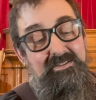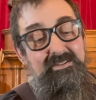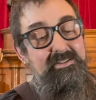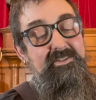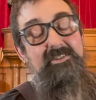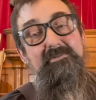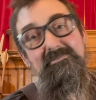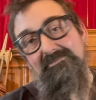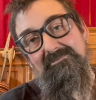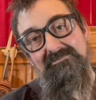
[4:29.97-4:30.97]
isn't
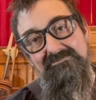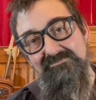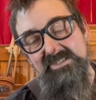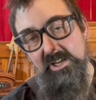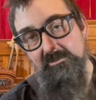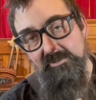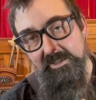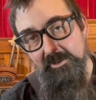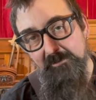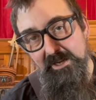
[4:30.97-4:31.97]
generally
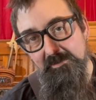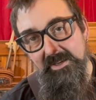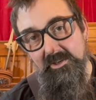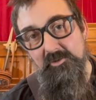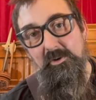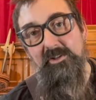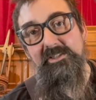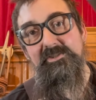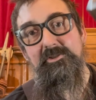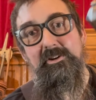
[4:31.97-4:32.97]
a way to make a quality
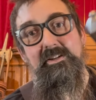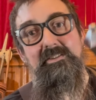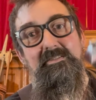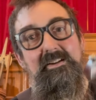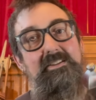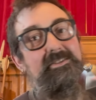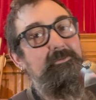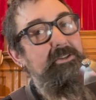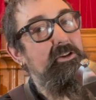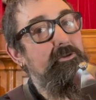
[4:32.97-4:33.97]
sword, right? So
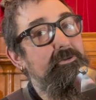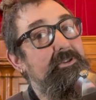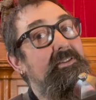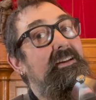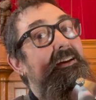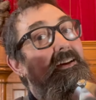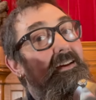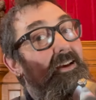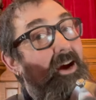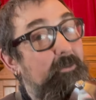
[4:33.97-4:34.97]
we'll use
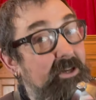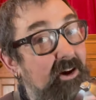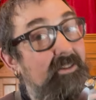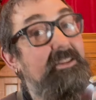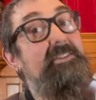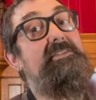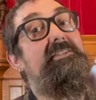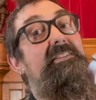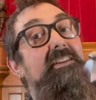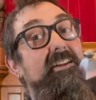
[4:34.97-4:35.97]
our
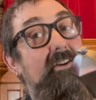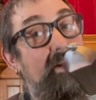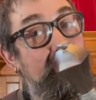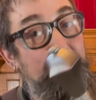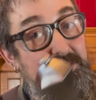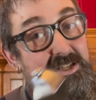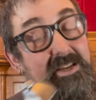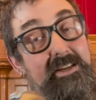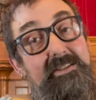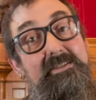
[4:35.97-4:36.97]
knowledge and our
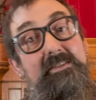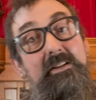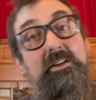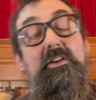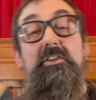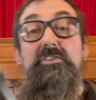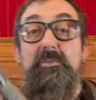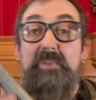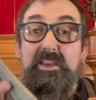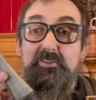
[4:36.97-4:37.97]
expertise to
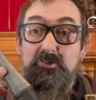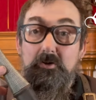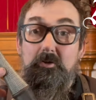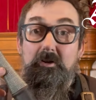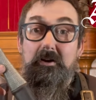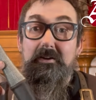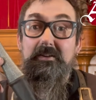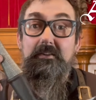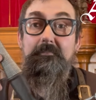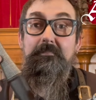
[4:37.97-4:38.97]
make sure